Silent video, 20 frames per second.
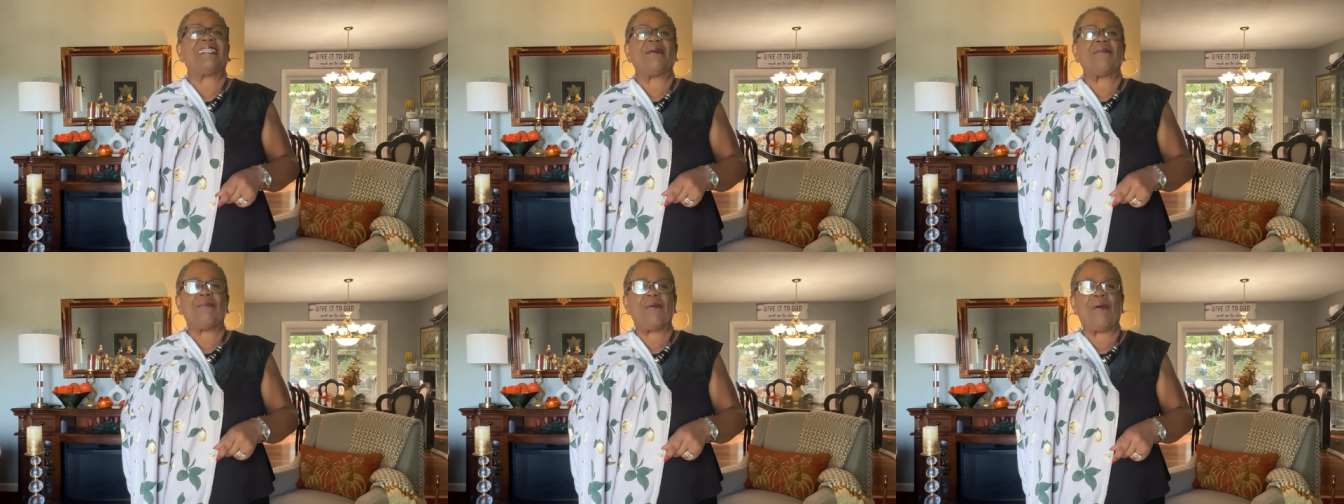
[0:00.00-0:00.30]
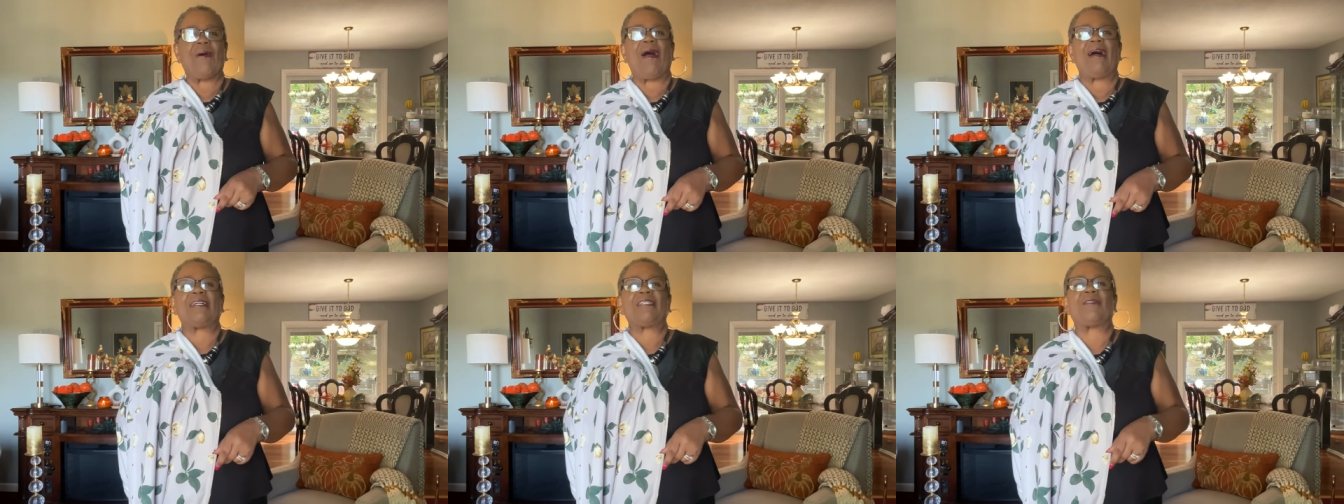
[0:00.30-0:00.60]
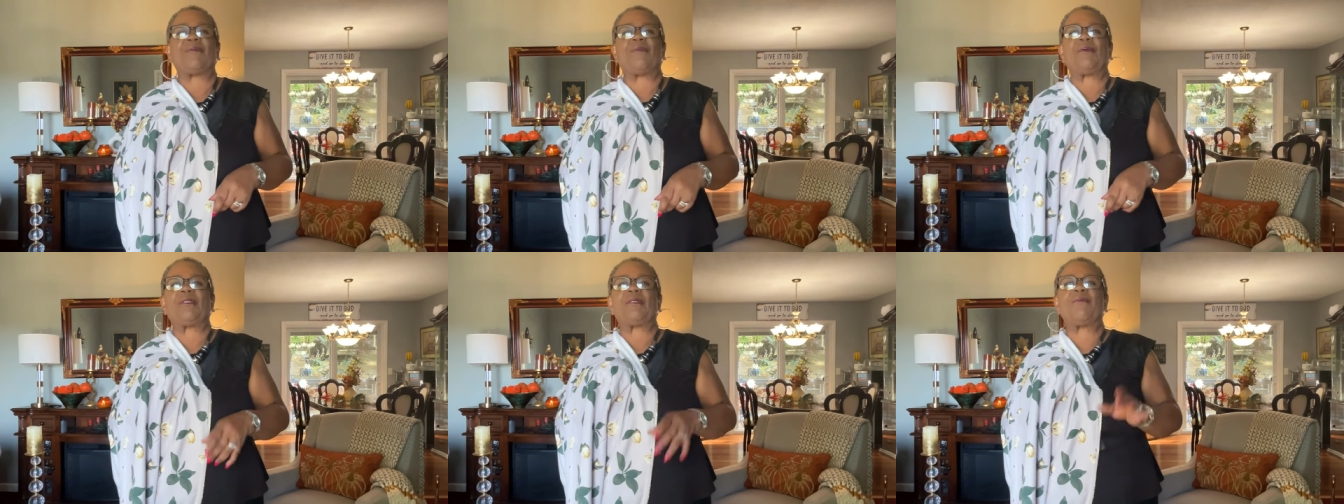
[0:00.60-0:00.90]
and
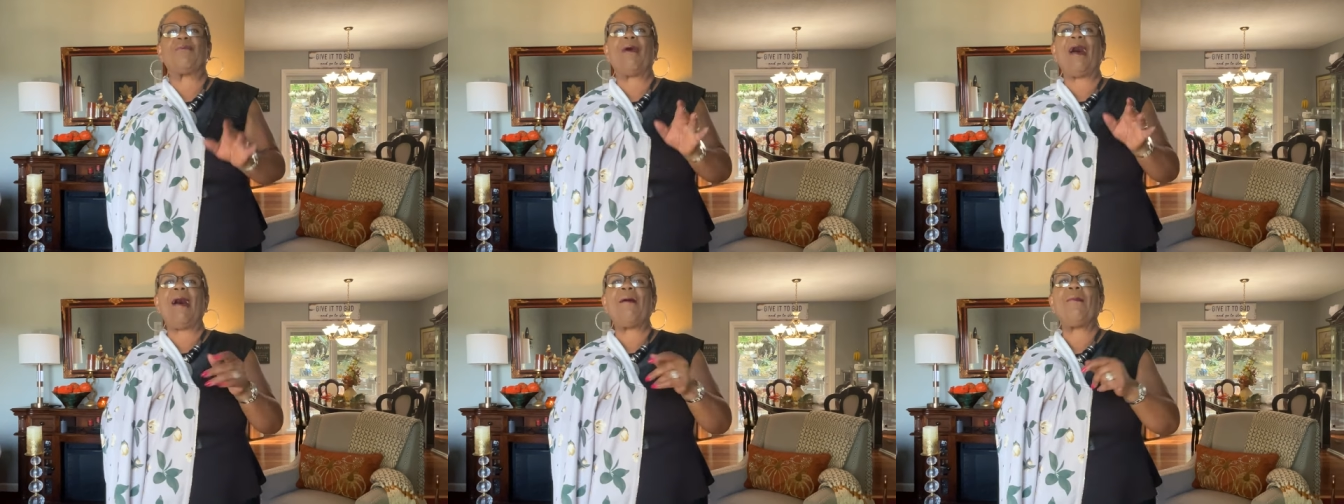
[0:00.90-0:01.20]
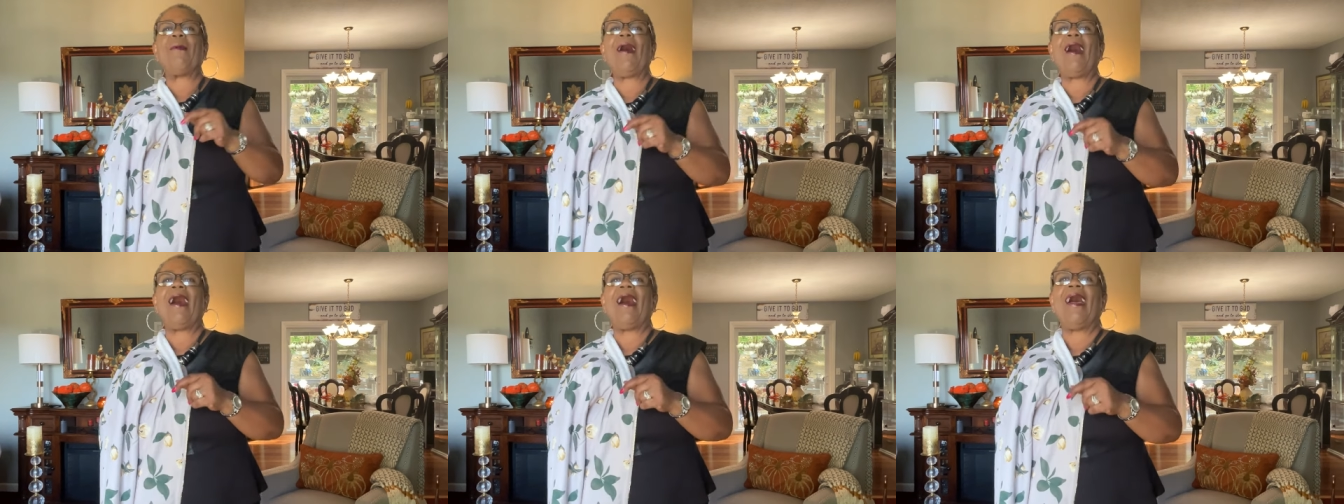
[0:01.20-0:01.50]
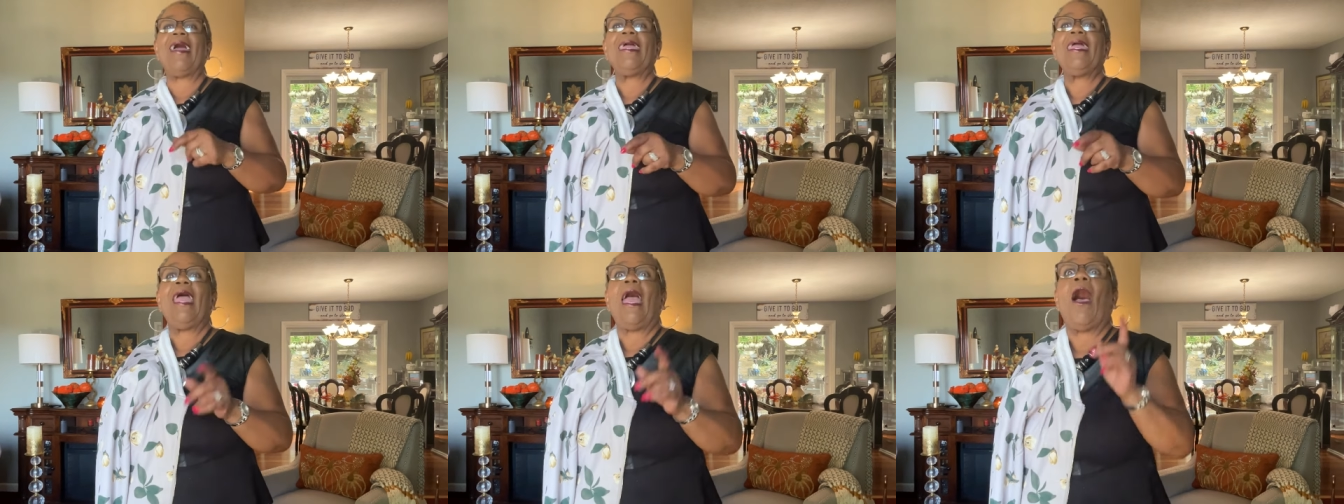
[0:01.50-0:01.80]
prosperous.
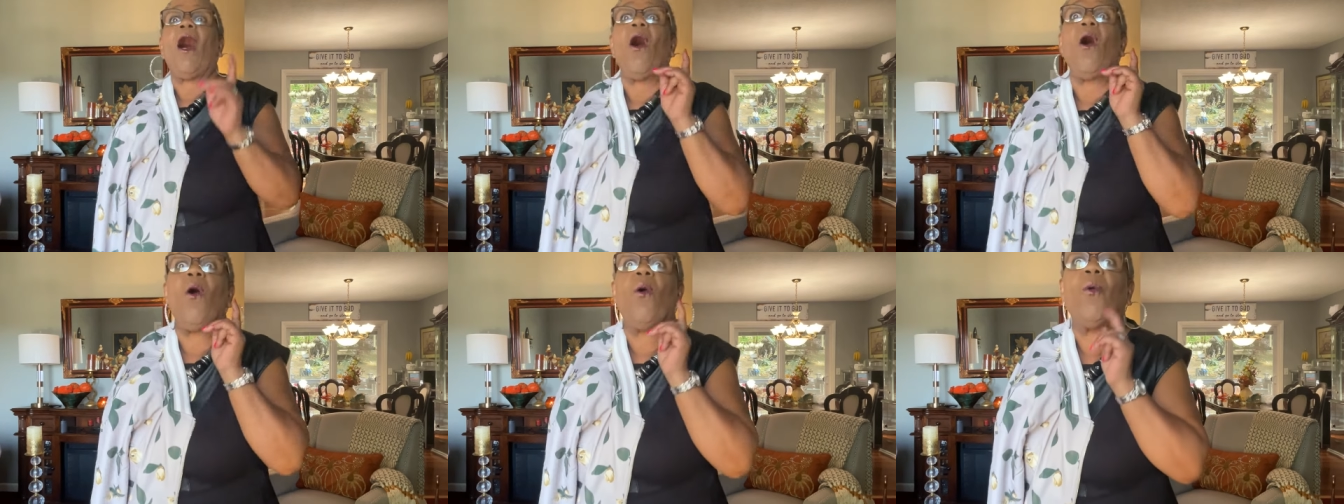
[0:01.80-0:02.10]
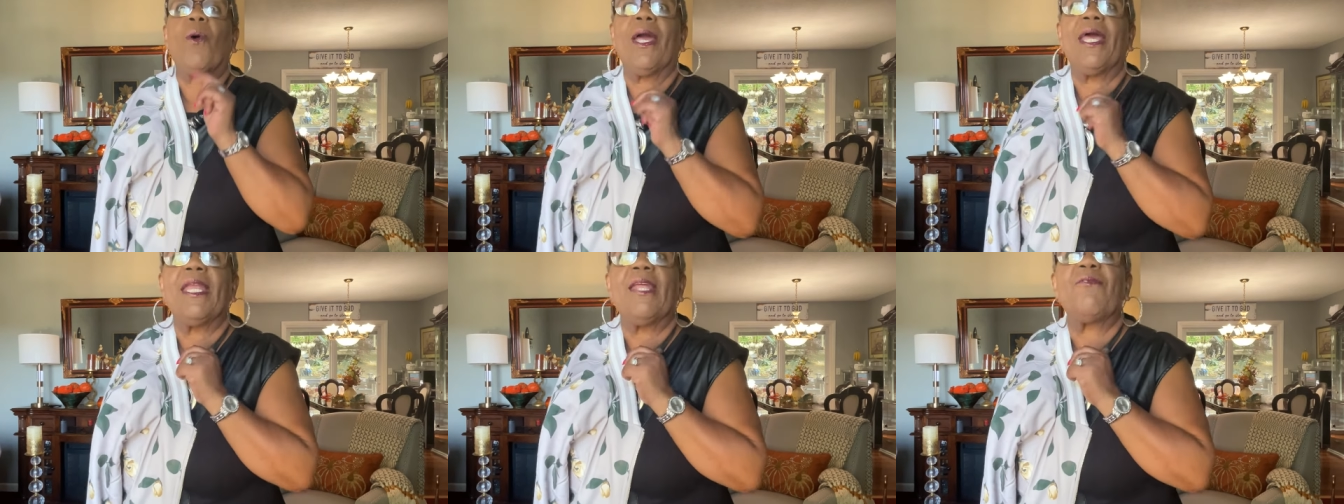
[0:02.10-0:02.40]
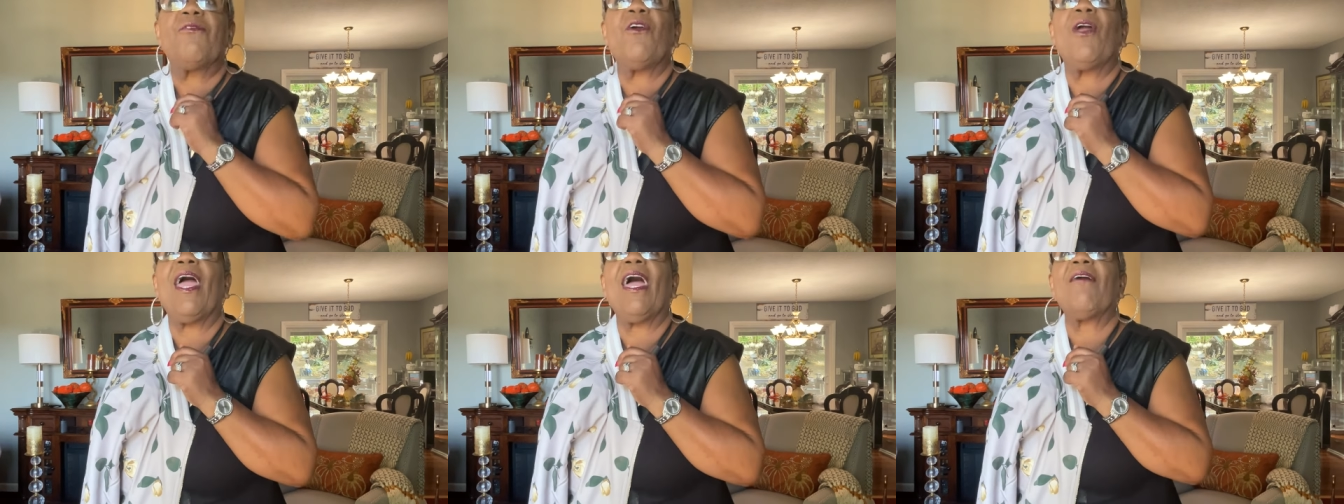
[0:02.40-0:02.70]
Bye-bye. Oh, and
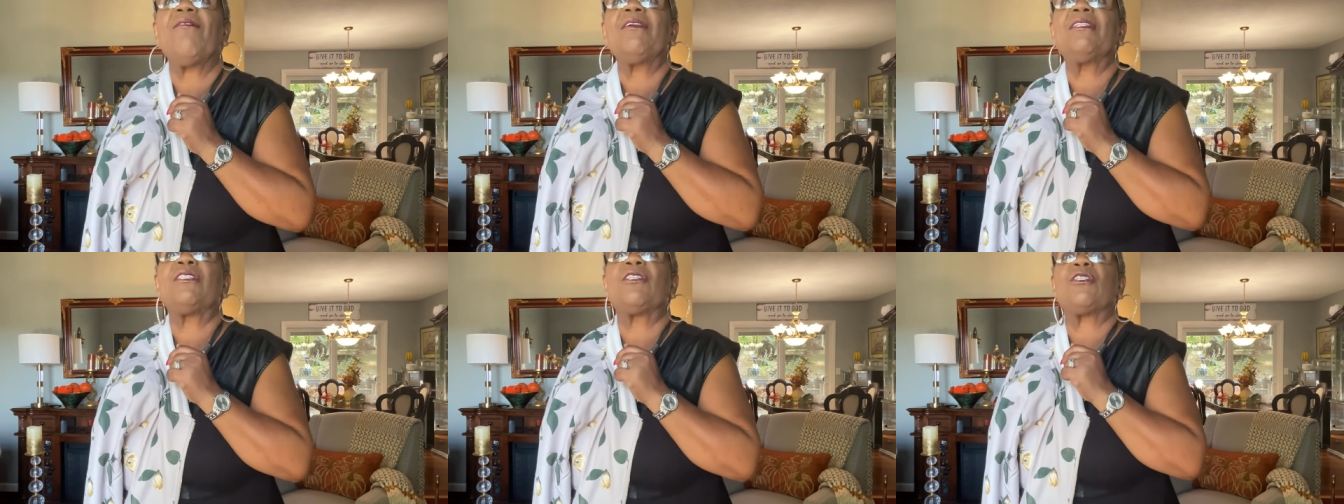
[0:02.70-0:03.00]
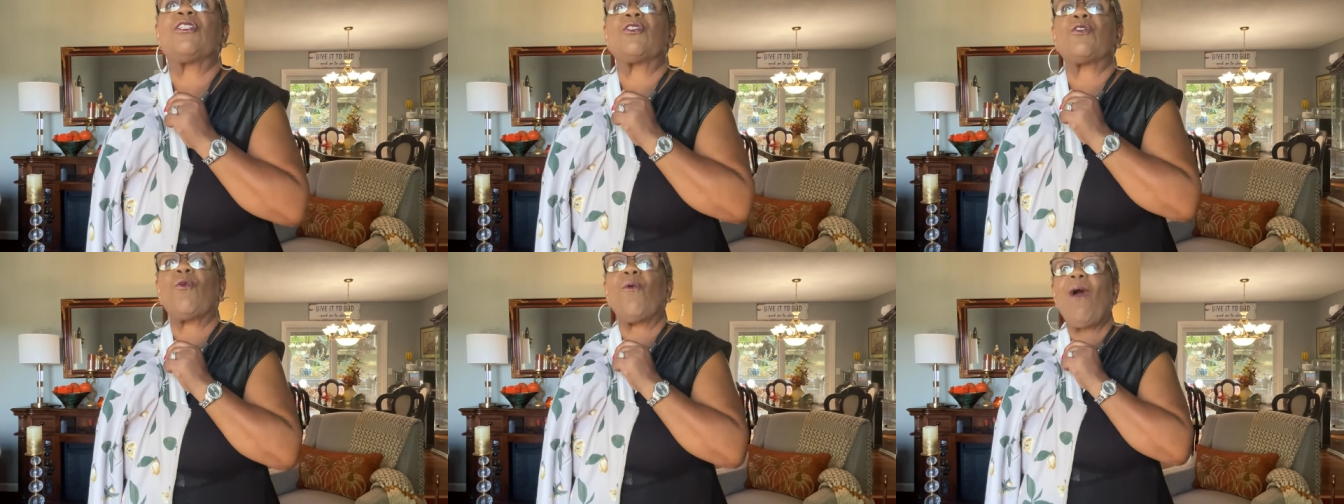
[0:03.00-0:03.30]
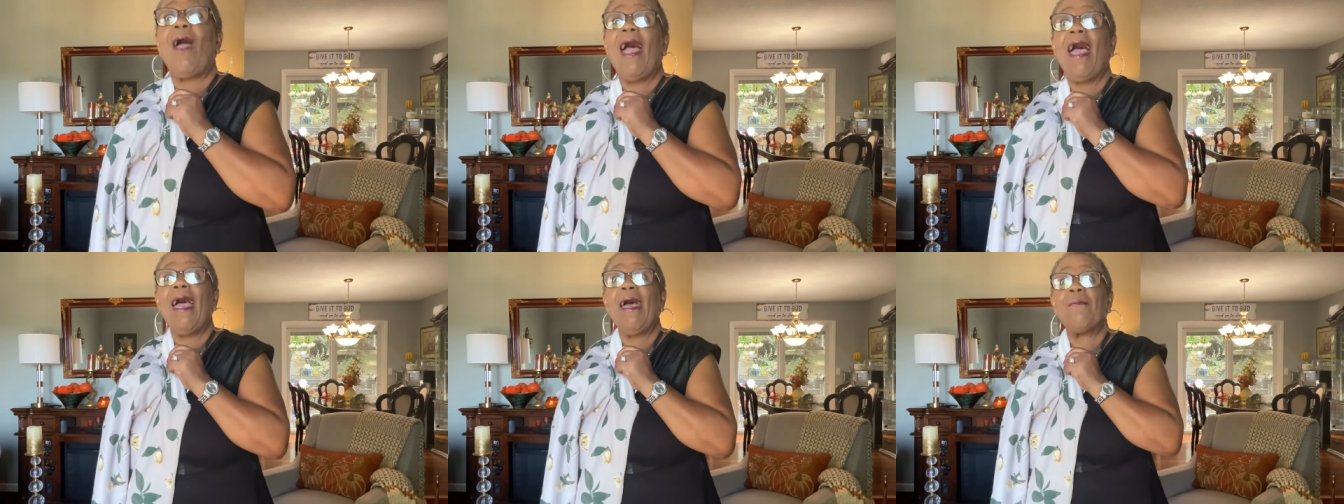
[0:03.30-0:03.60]
if you haven't
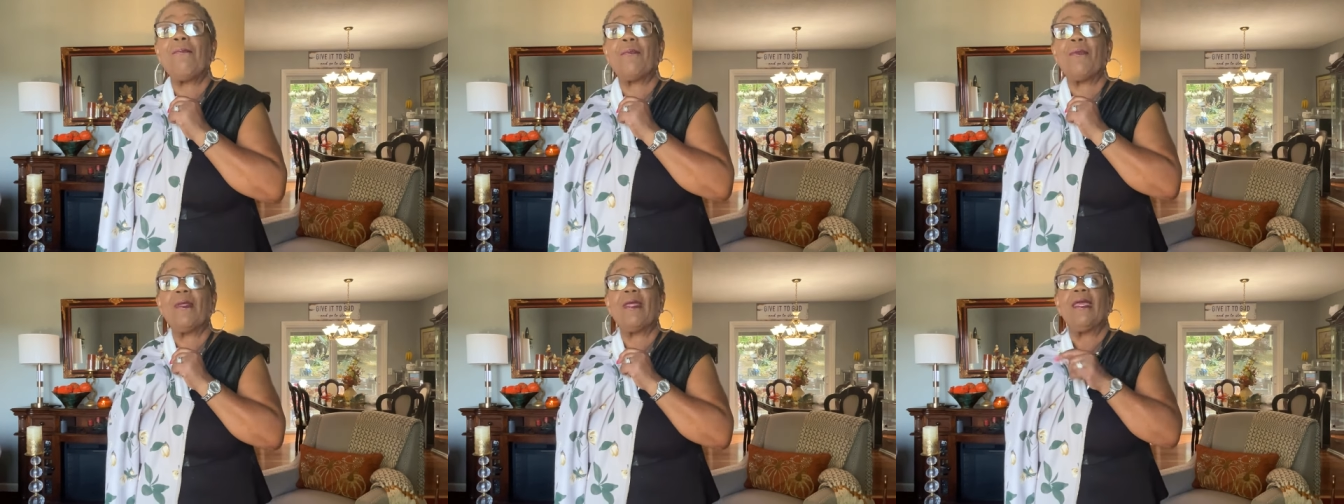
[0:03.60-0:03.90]
subscribed,